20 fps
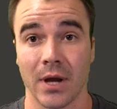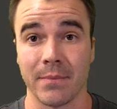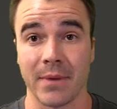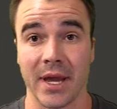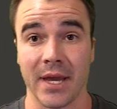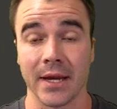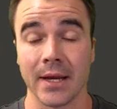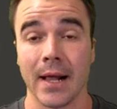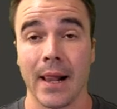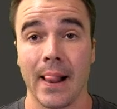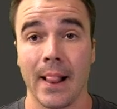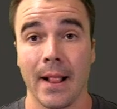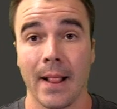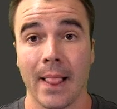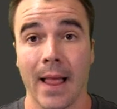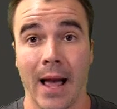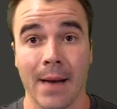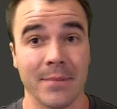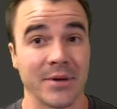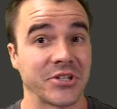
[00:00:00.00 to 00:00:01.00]
I'm
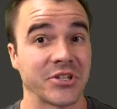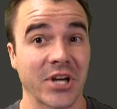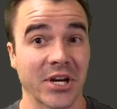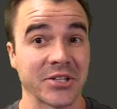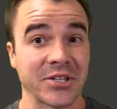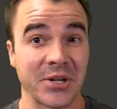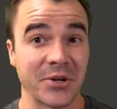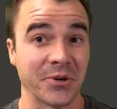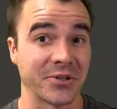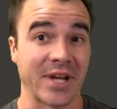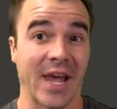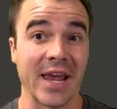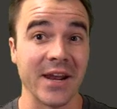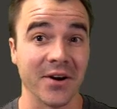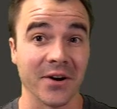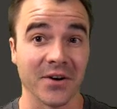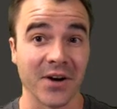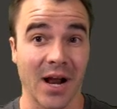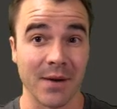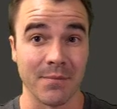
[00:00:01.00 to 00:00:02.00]
a chess
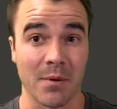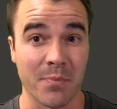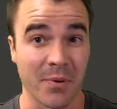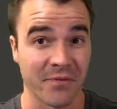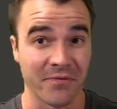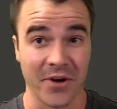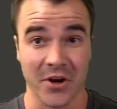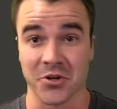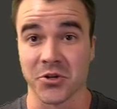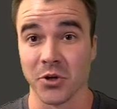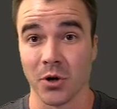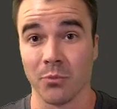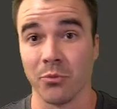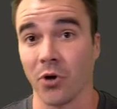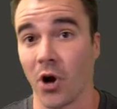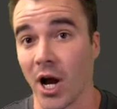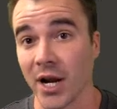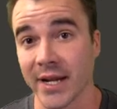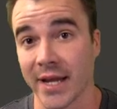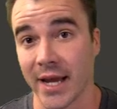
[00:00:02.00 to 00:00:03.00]
entertainer. I'm a professional
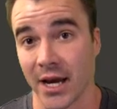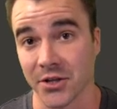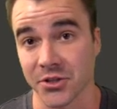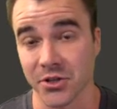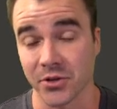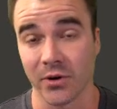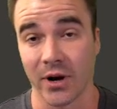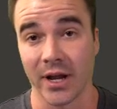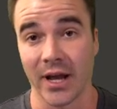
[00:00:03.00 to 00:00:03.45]
broadcaster.